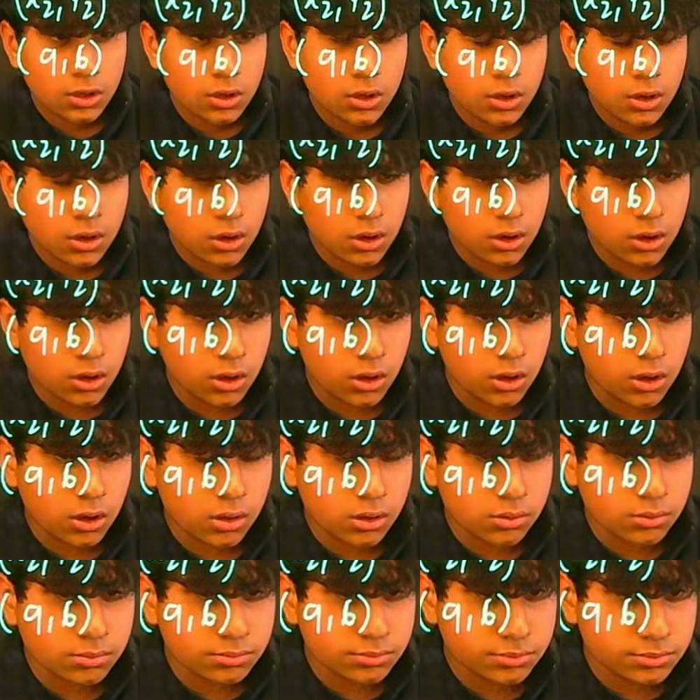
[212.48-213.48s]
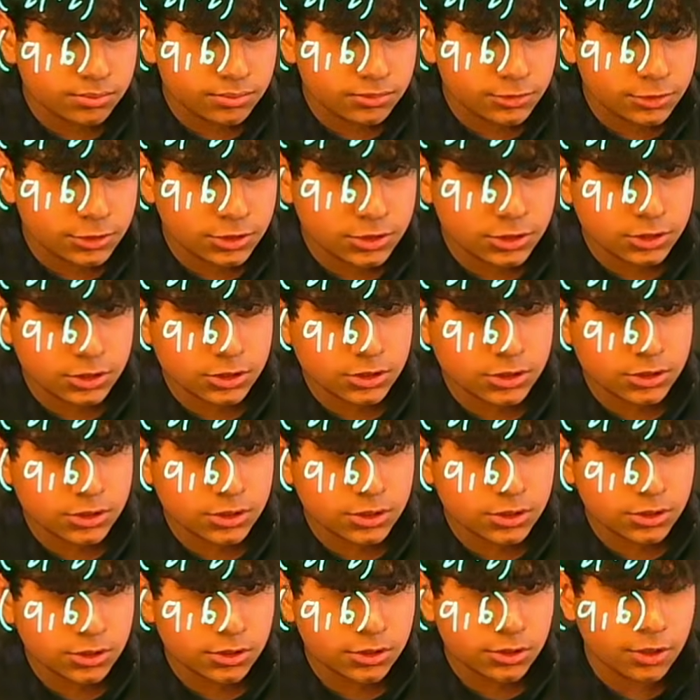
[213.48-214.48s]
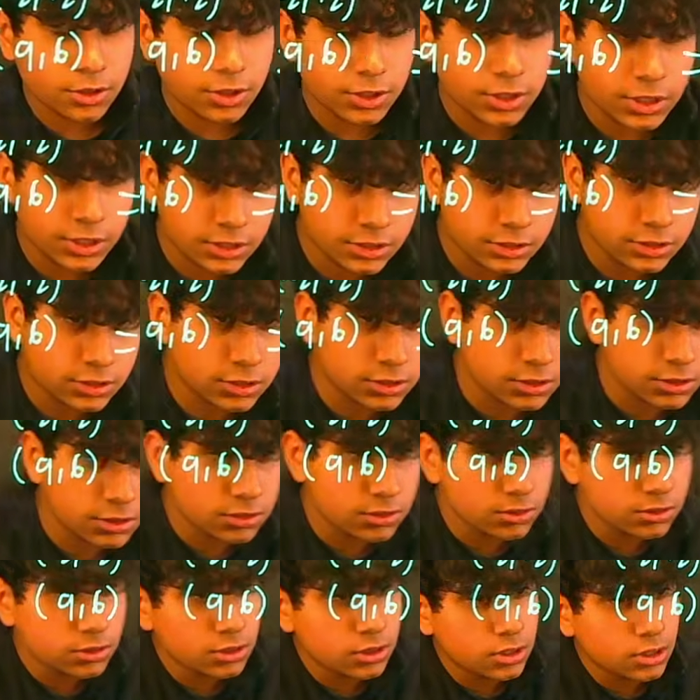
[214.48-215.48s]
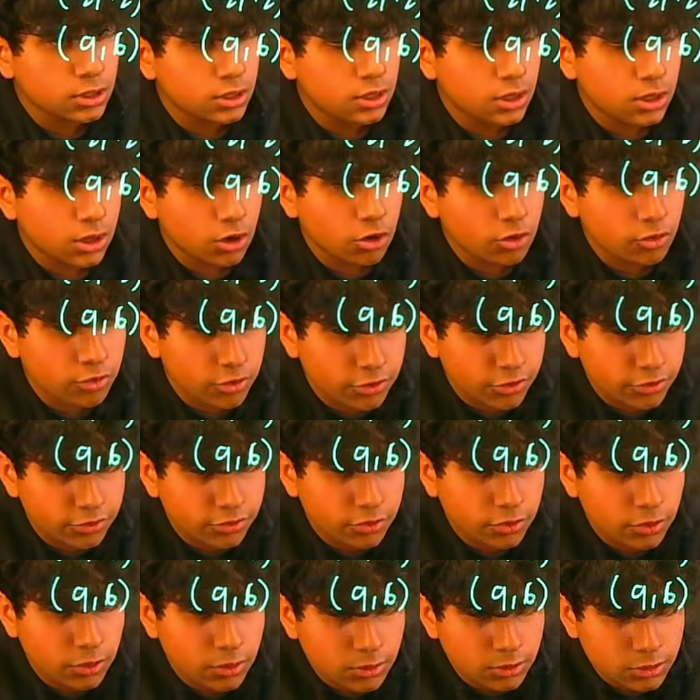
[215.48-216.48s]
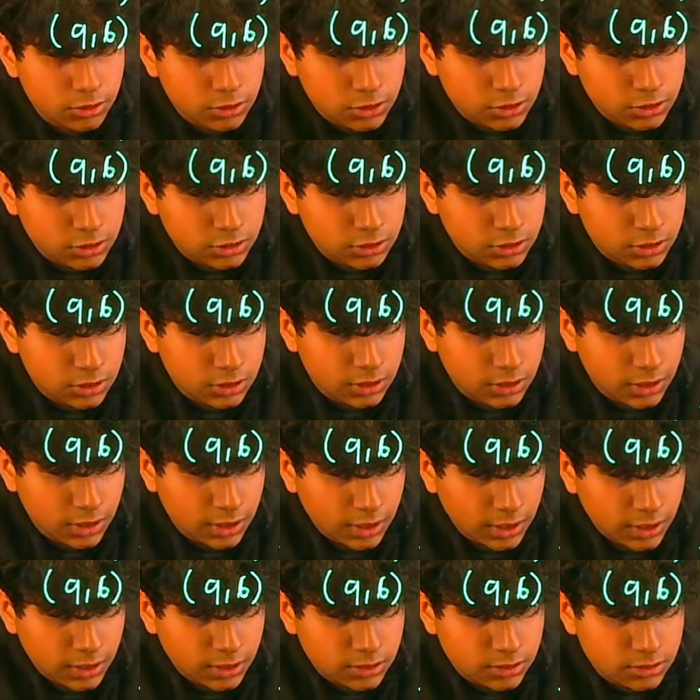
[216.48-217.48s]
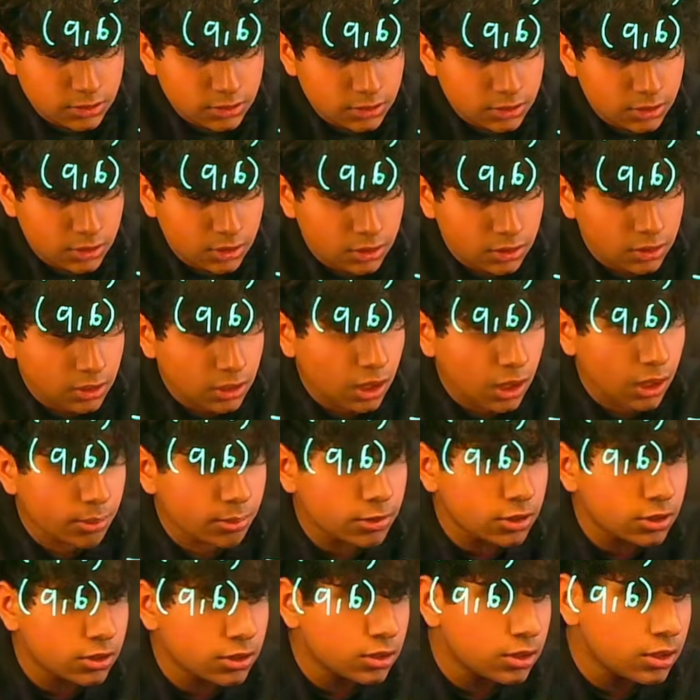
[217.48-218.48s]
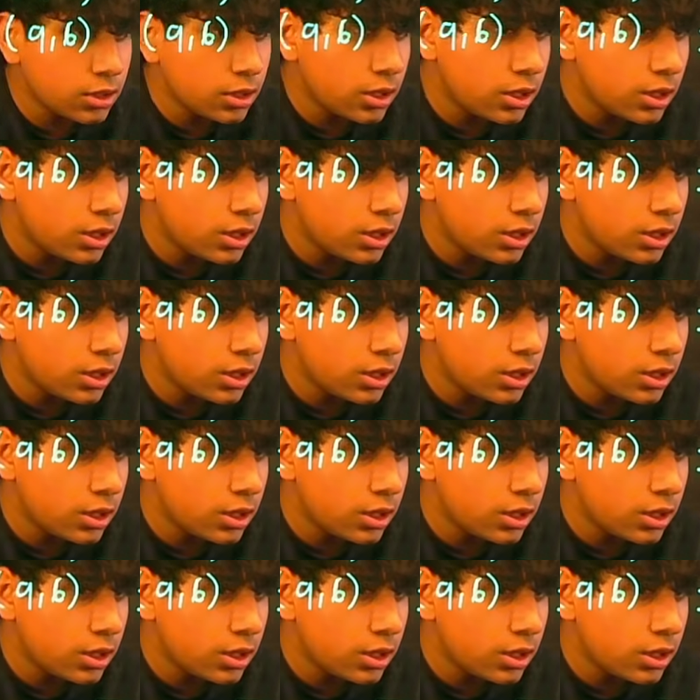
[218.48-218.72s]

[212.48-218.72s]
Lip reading: this is 32 over 4, which is 8, comma,